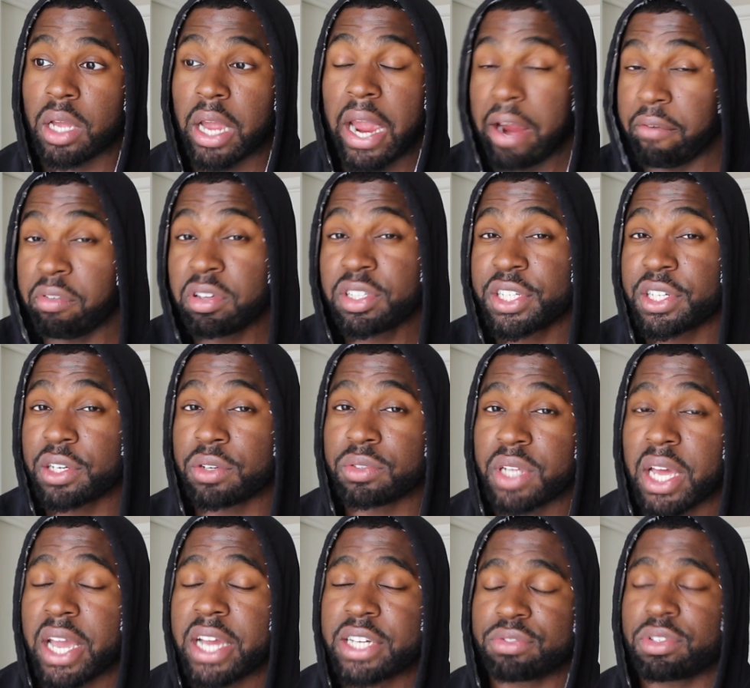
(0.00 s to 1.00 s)
every single
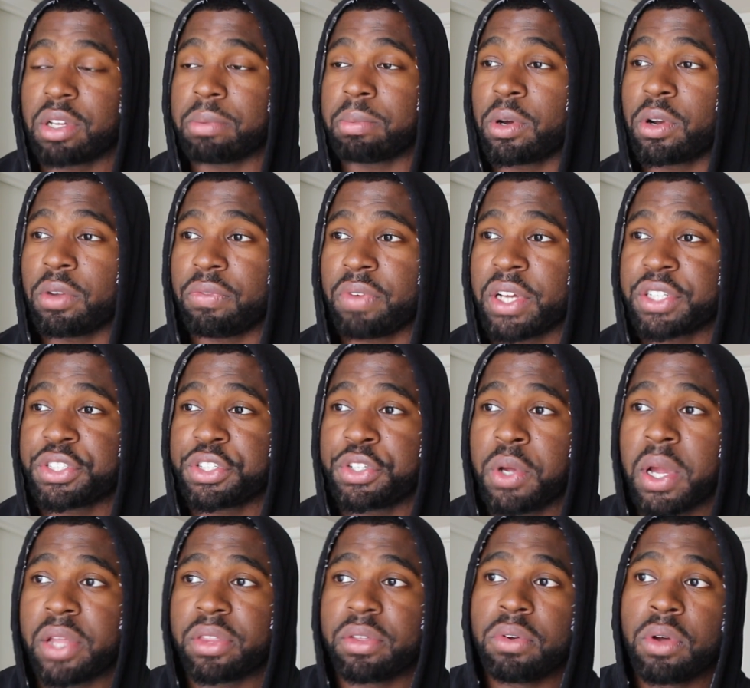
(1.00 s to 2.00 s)
day is really motivation,
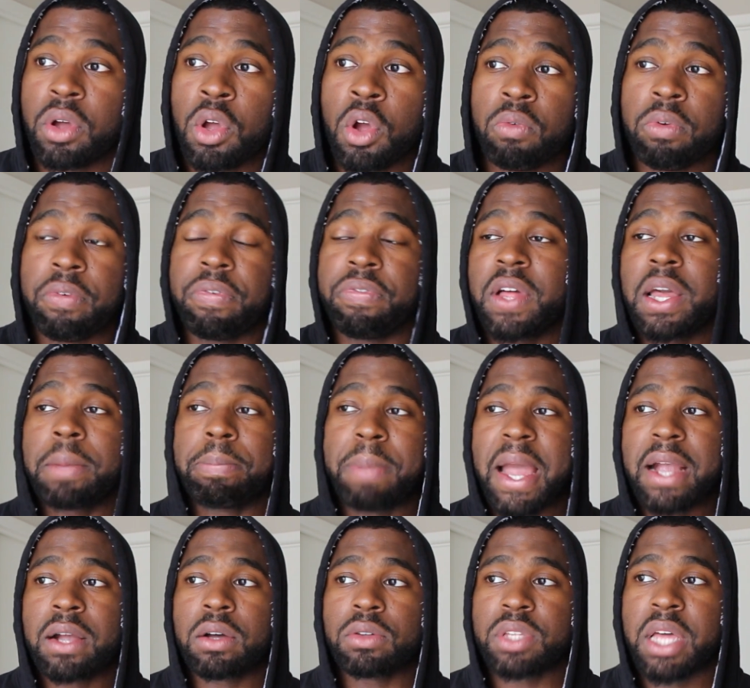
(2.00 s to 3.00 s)
you have to reflect
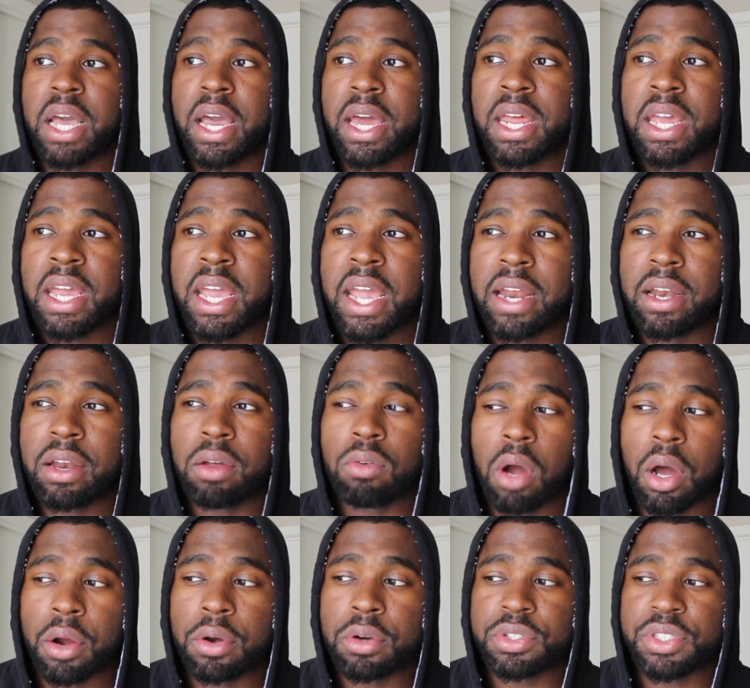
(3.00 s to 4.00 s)
back on that and
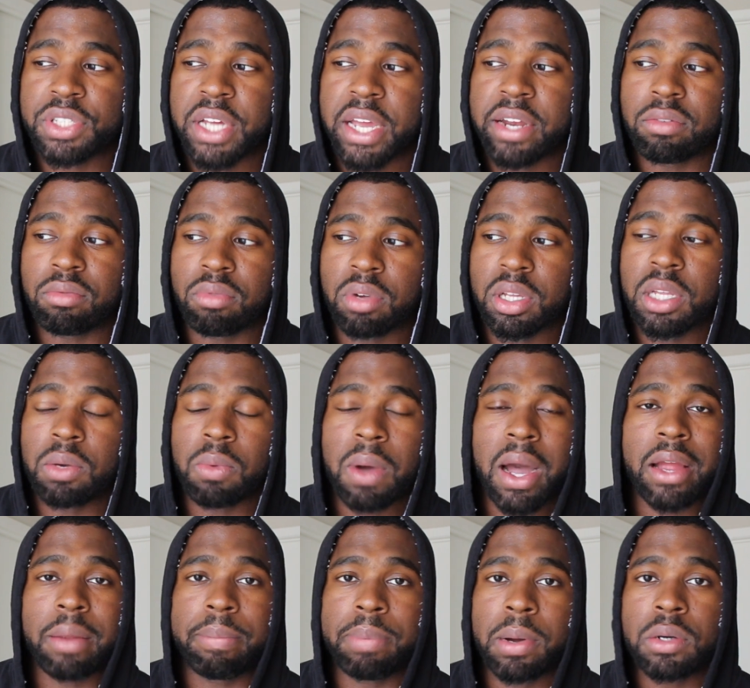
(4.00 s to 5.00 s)
understand really
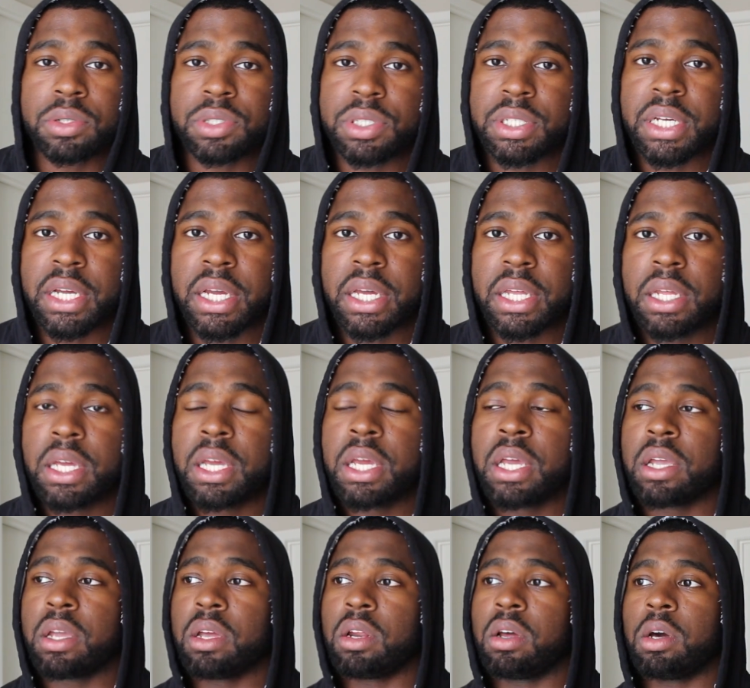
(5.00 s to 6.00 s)
why you're posting it.
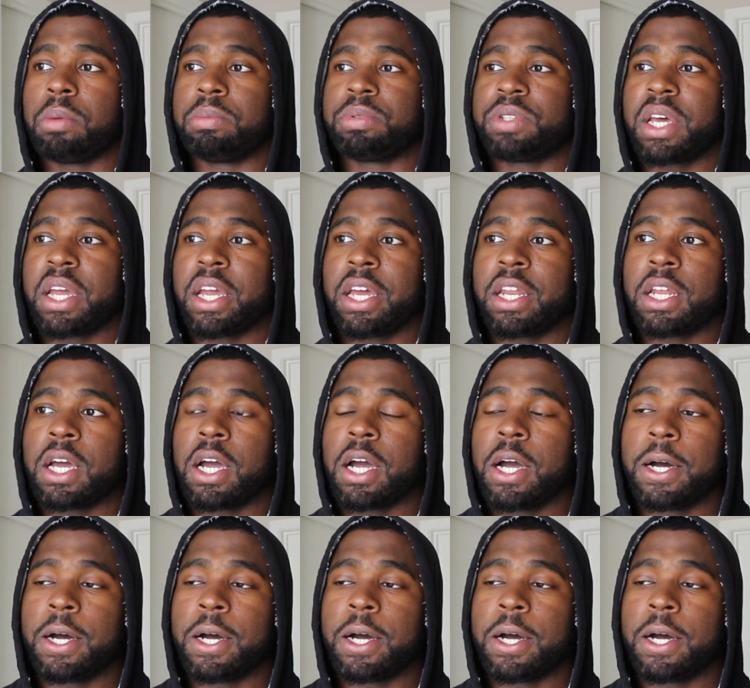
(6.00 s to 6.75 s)
You know what I'm saying?